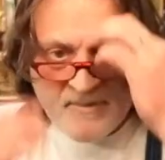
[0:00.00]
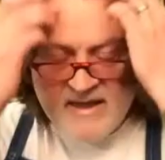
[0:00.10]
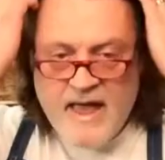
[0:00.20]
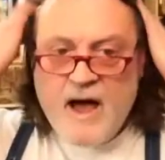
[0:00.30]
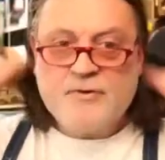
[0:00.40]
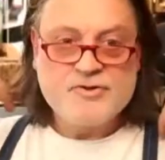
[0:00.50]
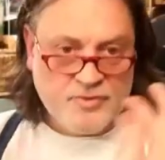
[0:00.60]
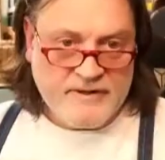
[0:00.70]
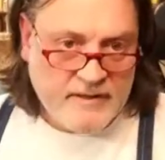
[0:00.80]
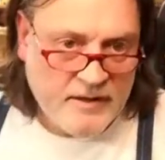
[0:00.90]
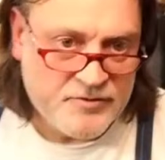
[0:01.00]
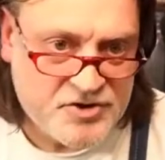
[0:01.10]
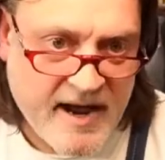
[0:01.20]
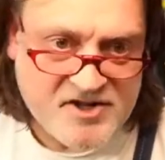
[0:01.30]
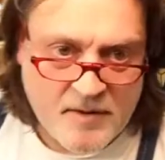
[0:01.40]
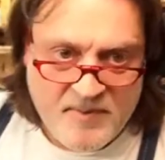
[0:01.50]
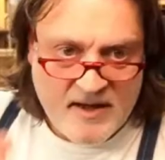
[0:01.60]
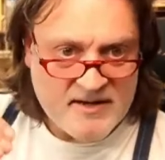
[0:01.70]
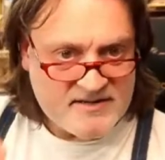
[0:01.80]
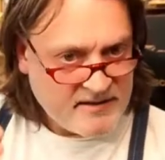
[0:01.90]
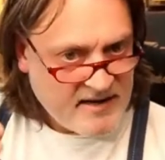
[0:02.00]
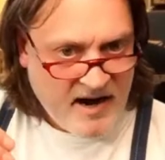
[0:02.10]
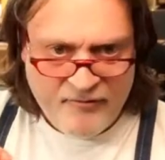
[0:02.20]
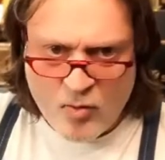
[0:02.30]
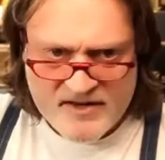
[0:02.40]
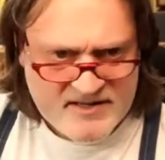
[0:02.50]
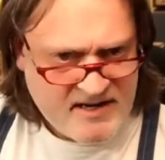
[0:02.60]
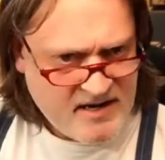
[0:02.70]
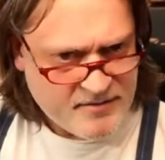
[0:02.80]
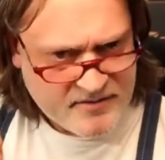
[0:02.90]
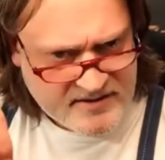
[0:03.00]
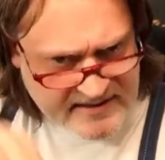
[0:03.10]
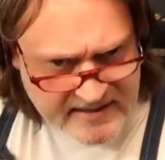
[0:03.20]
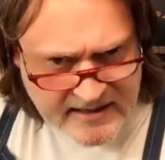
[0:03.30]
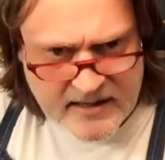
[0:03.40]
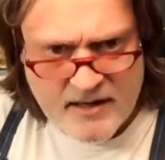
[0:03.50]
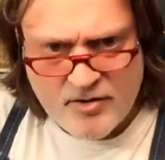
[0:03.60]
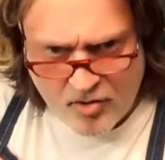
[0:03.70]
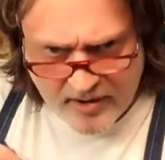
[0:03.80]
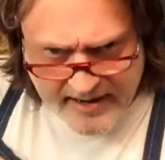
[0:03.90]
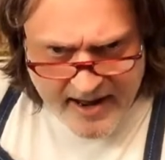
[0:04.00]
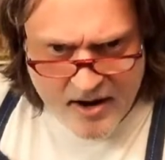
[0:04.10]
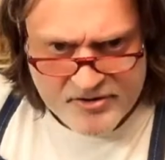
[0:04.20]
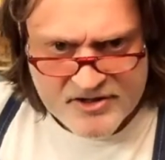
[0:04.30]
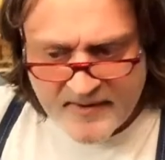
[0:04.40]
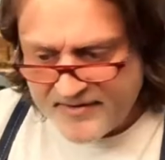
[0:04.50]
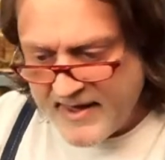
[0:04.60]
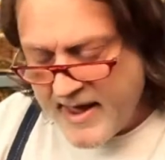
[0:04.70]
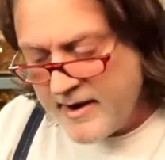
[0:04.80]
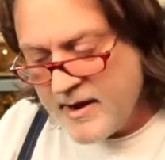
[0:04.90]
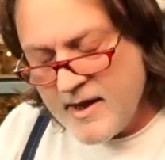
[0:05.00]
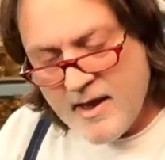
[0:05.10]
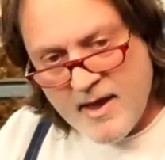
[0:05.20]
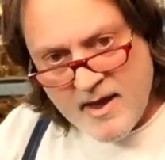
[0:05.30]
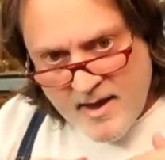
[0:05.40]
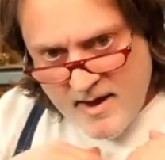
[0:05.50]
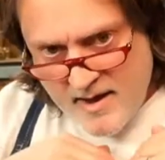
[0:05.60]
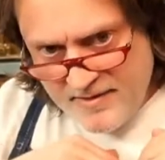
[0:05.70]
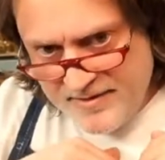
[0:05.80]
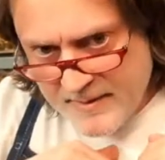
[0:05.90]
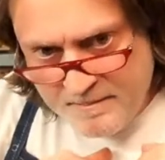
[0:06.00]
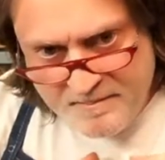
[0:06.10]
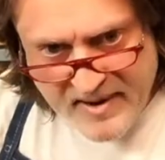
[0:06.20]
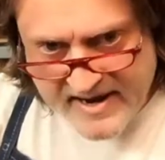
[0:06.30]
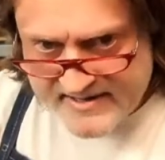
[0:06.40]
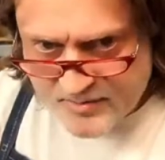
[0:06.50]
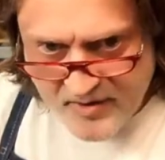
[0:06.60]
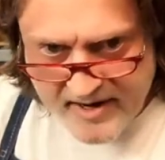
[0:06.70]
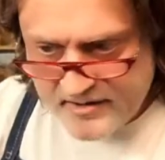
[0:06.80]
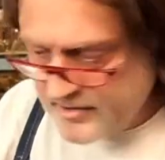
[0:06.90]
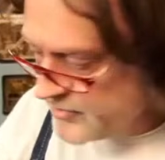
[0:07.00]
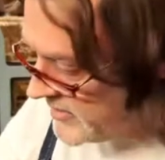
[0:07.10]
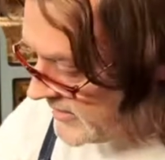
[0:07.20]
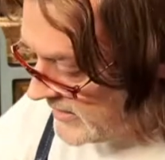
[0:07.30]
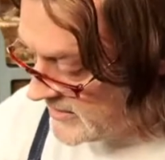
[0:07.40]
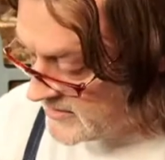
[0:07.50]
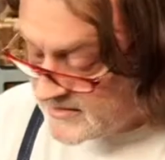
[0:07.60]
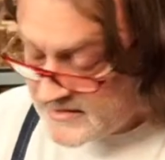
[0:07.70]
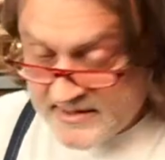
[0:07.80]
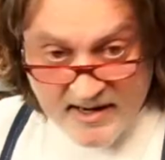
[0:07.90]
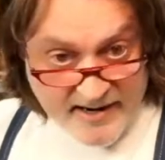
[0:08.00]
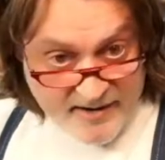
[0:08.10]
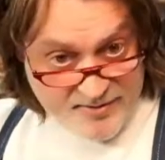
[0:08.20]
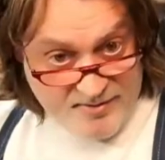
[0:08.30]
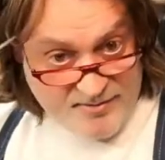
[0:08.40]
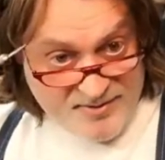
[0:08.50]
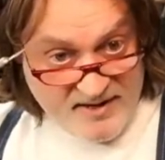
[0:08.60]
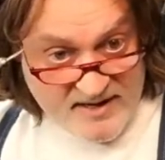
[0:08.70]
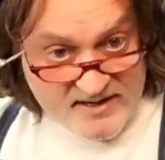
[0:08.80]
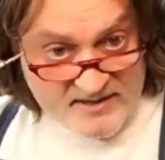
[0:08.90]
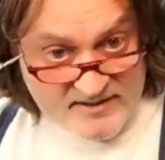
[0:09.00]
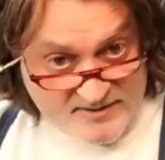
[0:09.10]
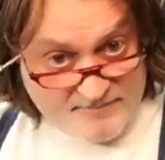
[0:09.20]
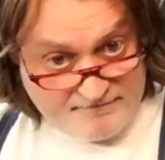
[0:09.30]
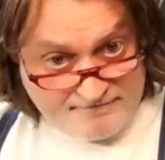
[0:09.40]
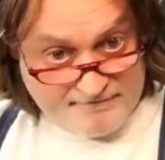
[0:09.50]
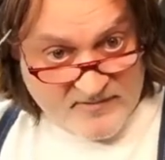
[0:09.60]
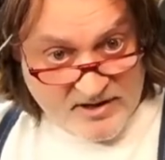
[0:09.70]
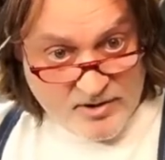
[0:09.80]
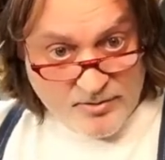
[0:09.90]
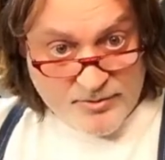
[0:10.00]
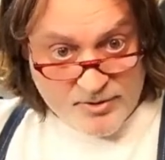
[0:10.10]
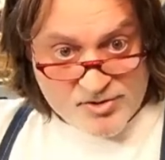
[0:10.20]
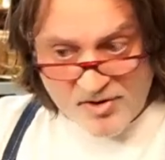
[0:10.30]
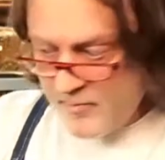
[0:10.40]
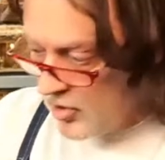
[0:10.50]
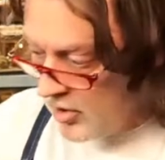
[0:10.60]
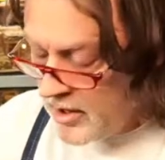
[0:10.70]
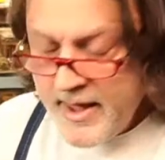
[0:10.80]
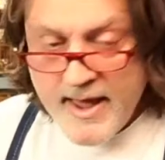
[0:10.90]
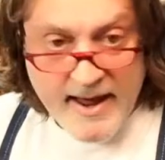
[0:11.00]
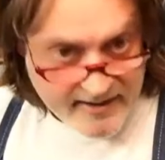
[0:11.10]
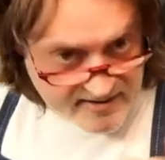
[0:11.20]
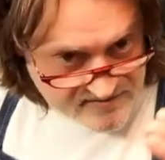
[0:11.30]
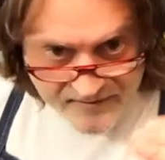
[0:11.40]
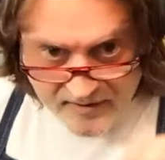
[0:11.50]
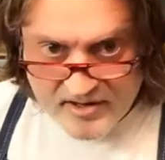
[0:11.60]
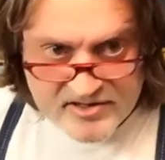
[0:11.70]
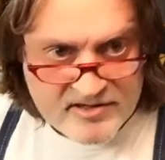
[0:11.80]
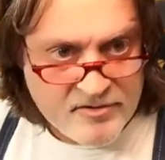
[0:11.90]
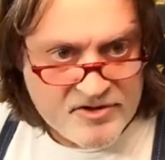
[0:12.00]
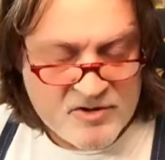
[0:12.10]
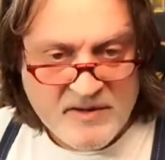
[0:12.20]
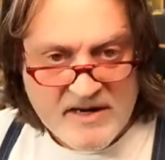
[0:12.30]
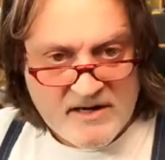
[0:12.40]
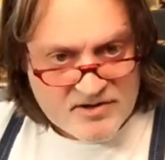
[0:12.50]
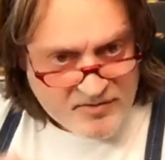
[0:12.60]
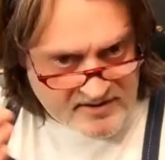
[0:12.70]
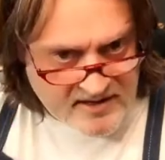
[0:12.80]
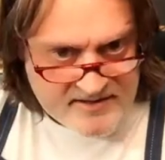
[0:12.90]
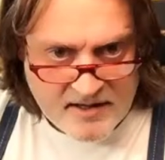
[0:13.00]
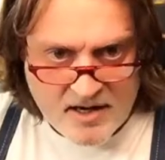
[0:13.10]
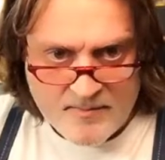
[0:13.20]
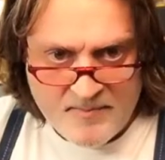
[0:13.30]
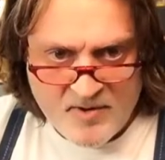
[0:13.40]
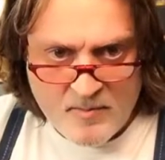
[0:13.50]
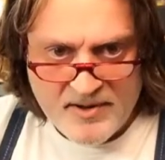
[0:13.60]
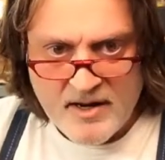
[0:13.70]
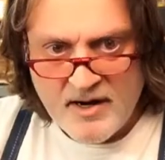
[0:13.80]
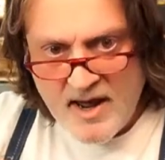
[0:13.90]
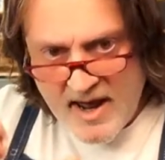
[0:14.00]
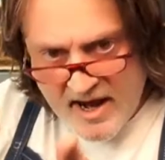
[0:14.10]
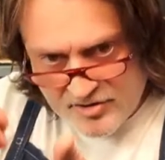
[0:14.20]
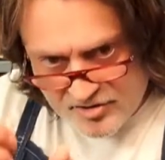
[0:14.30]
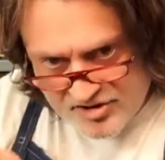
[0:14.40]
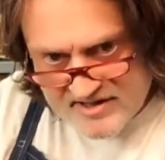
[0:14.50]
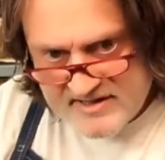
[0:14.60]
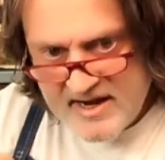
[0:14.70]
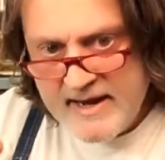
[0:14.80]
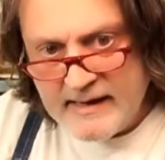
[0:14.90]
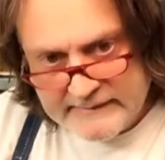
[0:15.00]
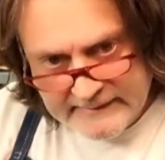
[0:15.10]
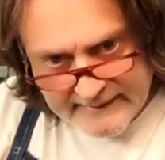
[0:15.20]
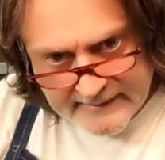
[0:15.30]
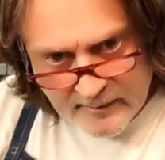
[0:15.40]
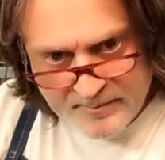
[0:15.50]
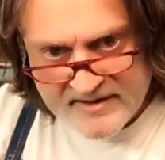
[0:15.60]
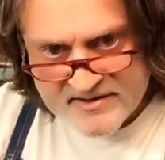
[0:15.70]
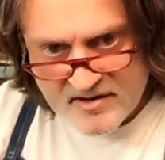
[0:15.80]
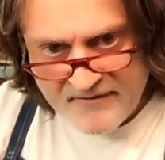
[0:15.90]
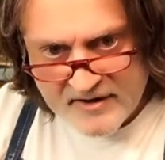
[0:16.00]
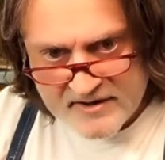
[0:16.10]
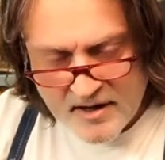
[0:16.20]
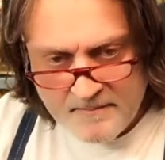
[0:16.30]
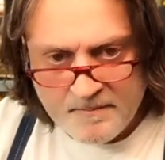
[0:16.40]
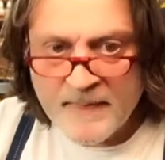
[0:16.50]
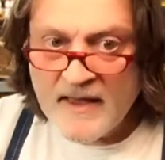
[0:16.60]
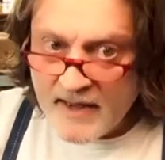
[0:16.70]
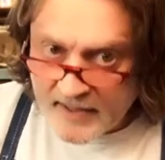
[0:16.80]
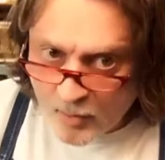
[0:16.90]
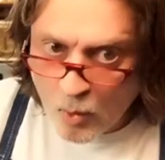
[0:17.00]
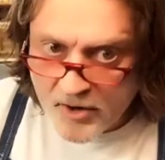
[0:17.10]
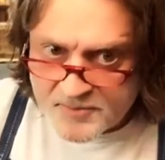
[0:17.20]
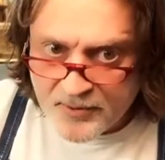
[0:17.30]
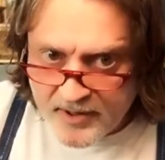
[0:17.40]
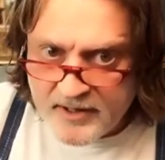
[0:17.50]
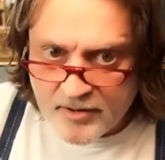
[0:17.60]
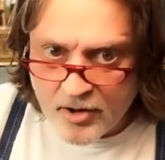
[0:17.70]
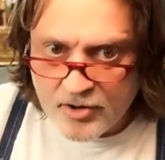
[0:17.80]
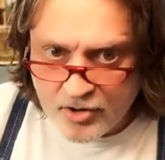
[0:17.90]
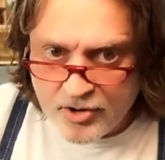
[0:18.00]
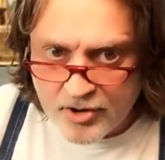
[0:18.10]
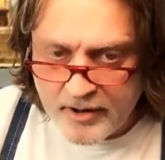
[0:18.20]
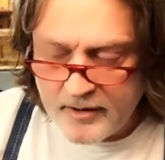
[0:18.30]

yeah, it was really, it was tragic because the knife wants to either dig in or gouge or something like that the best way to do it is either this, you know, the Dremel, and it's very slow speed, so it doesn't gum up your bit, and you're just taking little bits off at a time, and it works pretty darn good.